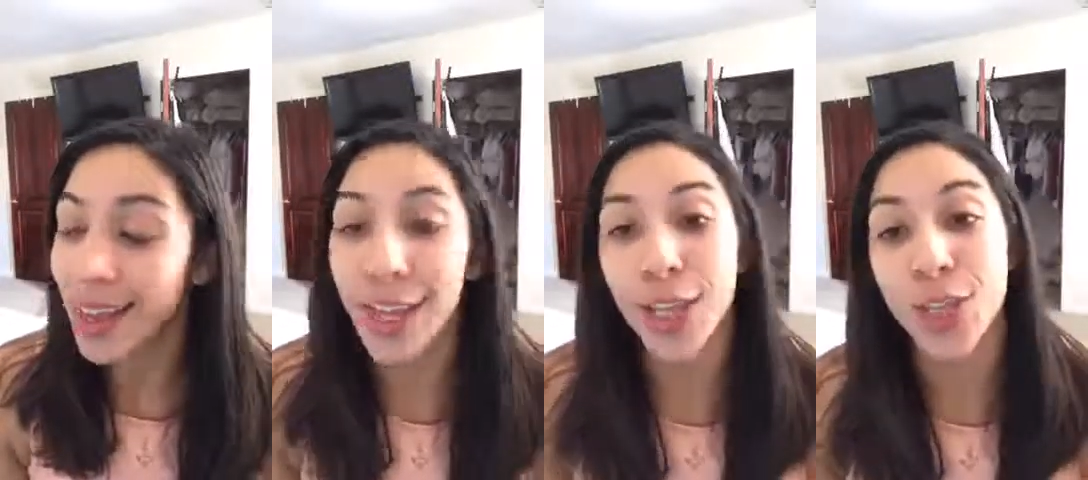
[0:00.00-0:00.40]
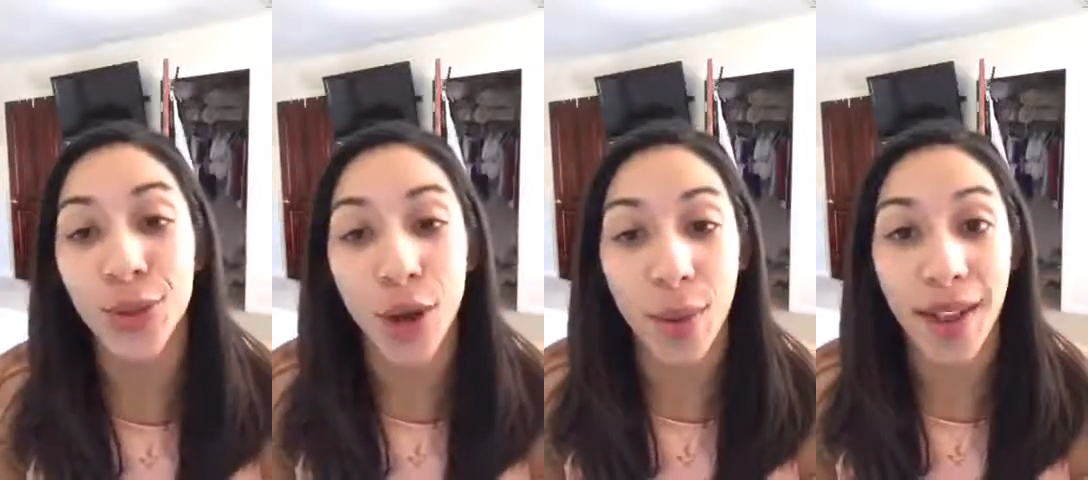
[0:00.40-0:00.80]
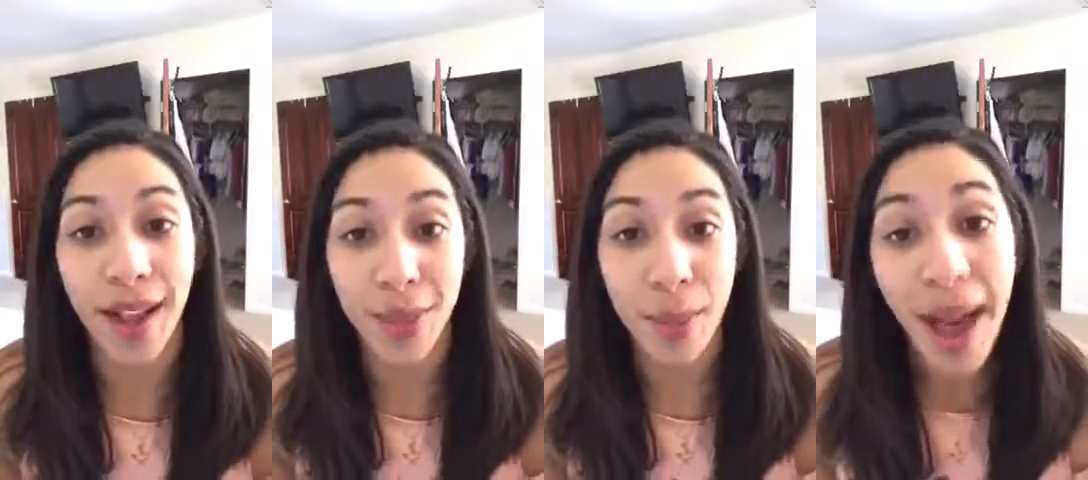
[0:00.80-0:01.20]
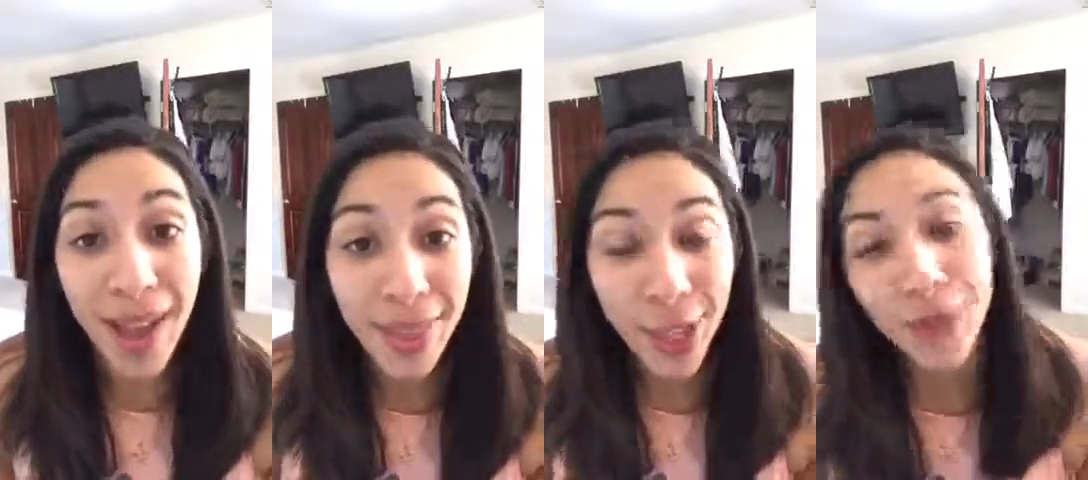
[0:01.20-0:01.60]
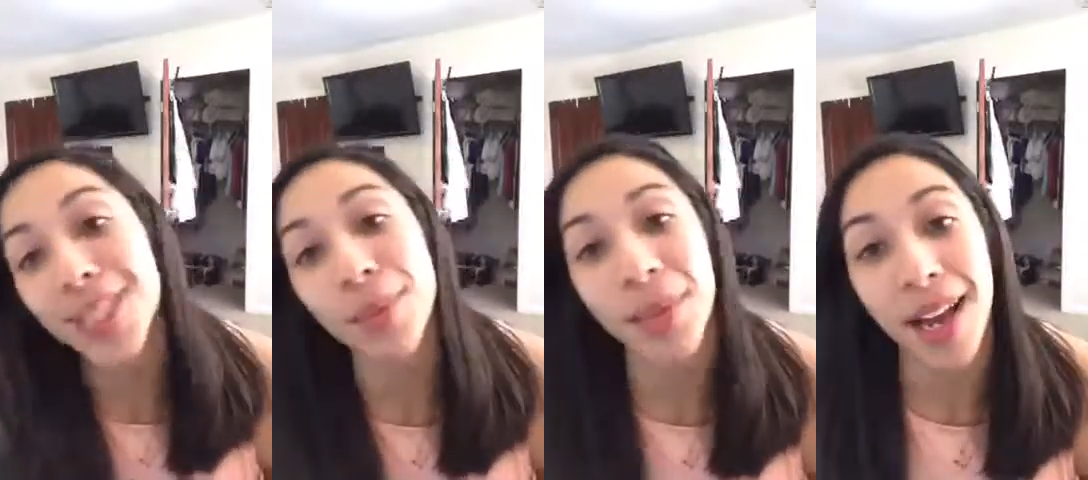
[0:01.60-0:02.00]
get you going on the path that you
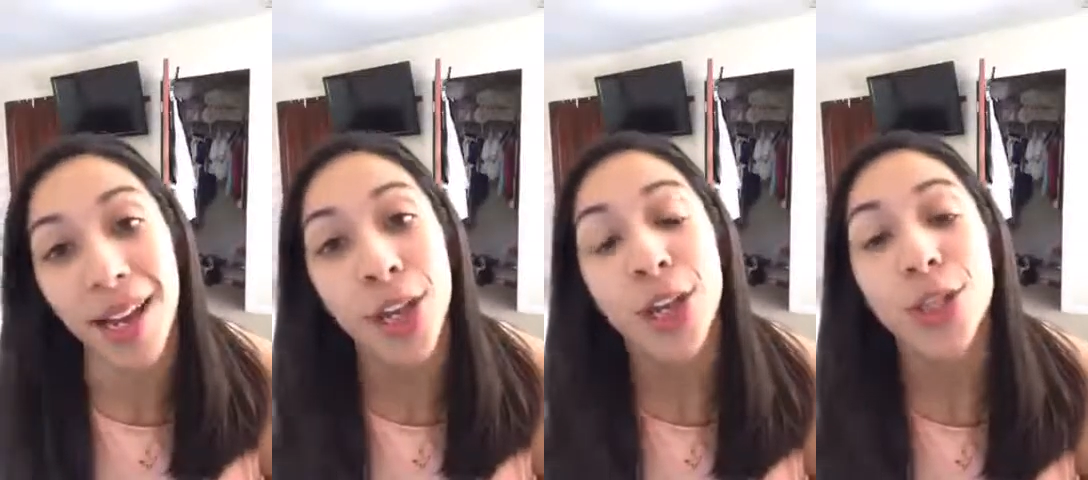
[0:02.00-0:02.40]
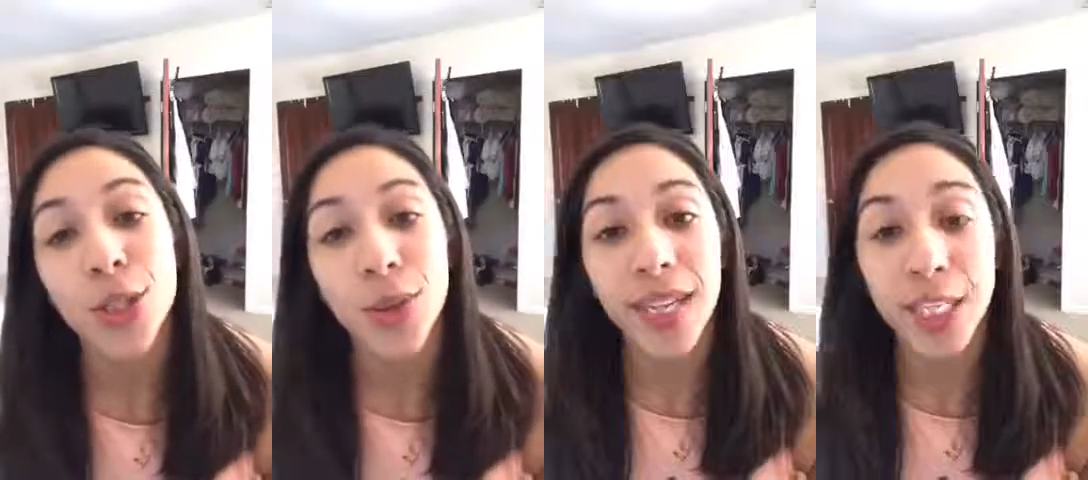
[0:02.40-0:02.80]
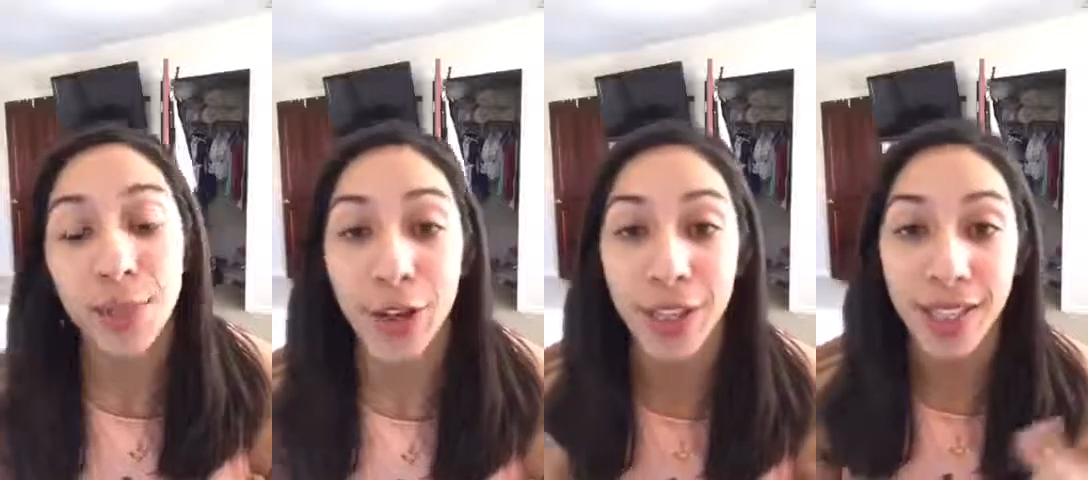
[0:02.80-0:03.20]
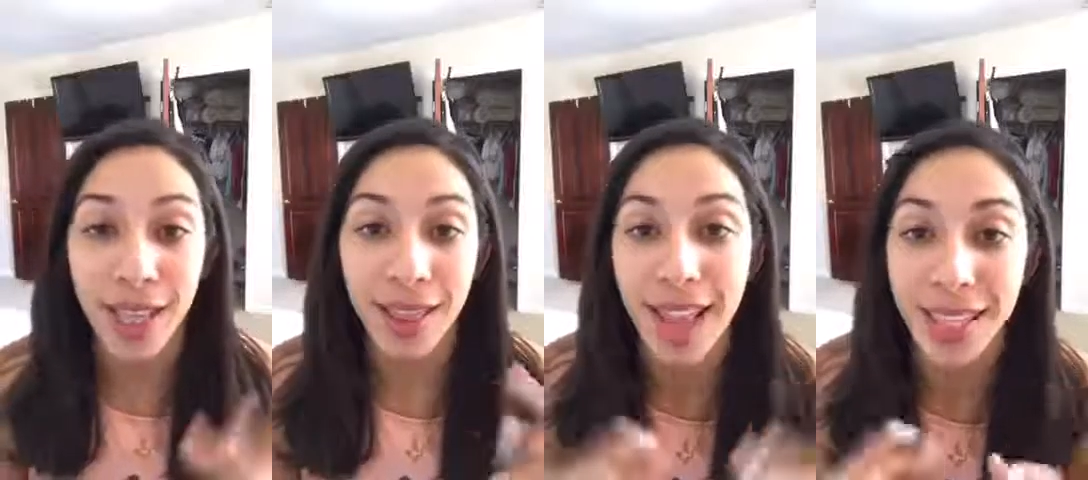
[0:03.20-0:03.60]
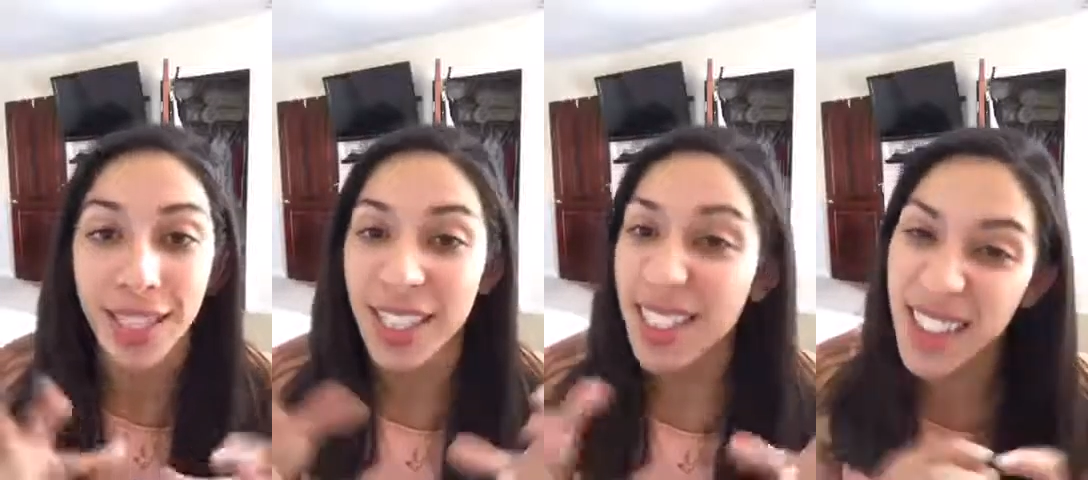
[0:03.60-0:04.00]
need to be on to experience less
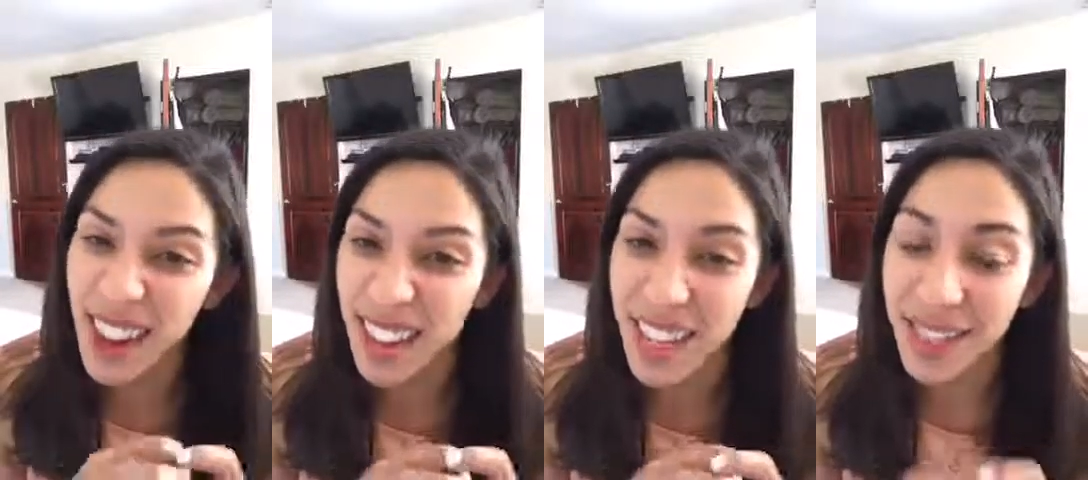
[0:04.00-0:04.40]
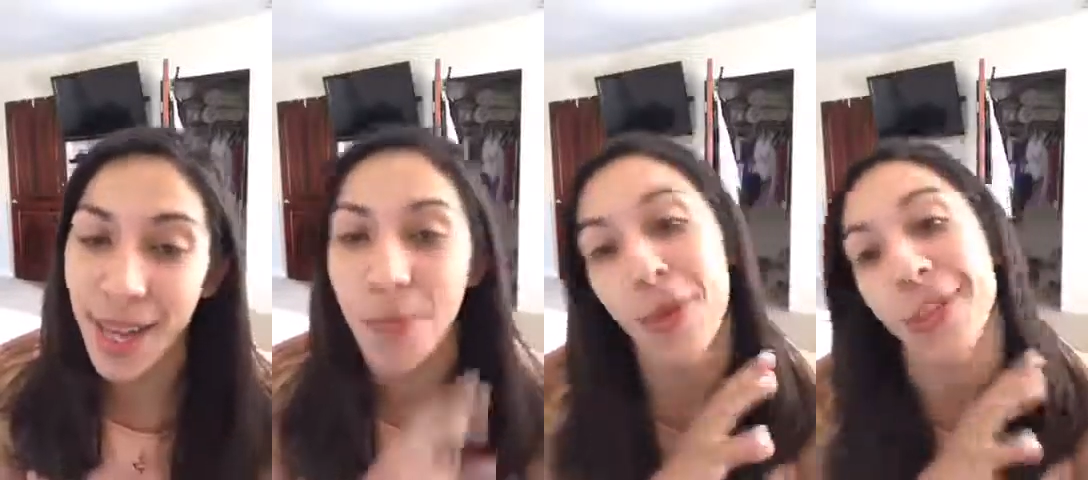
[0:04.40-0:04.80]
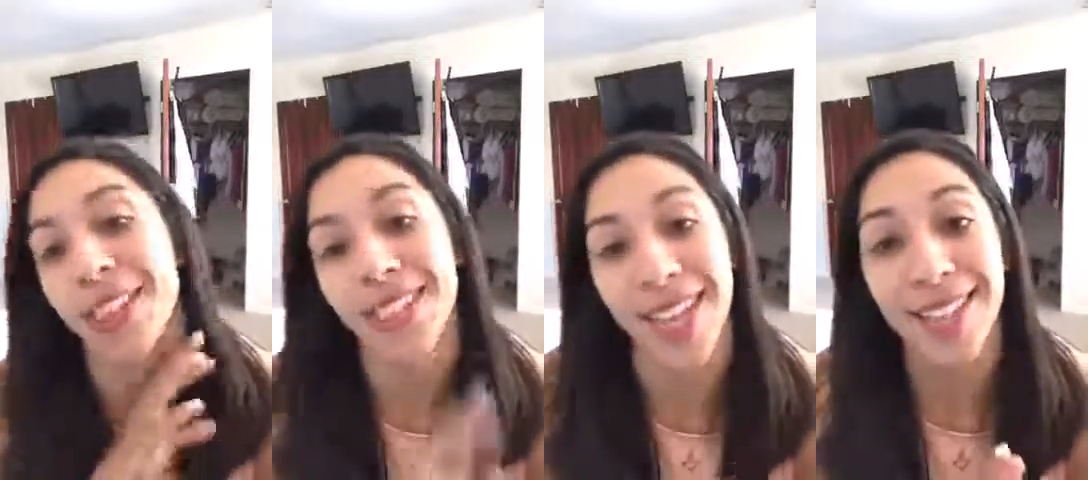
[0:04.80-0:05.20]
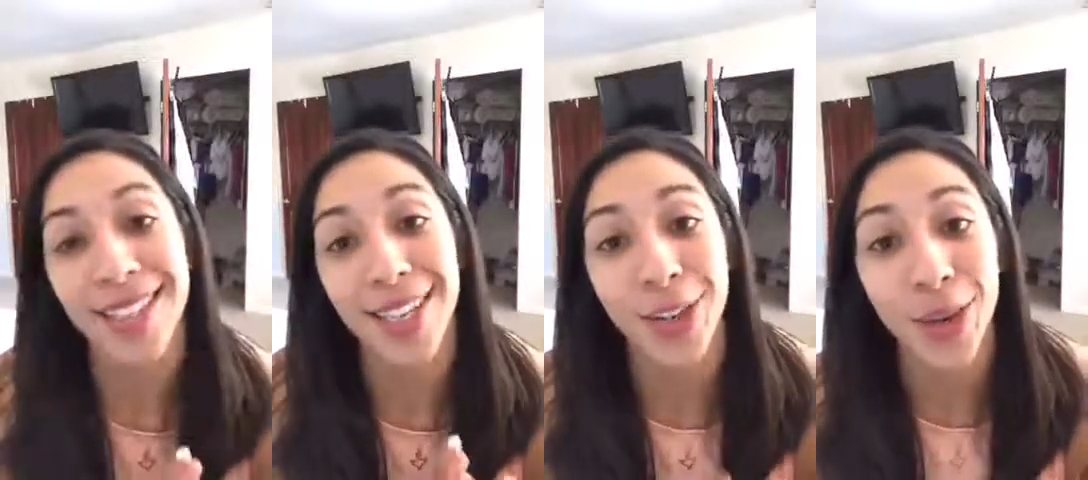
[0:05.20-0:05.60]
stuckness and more success in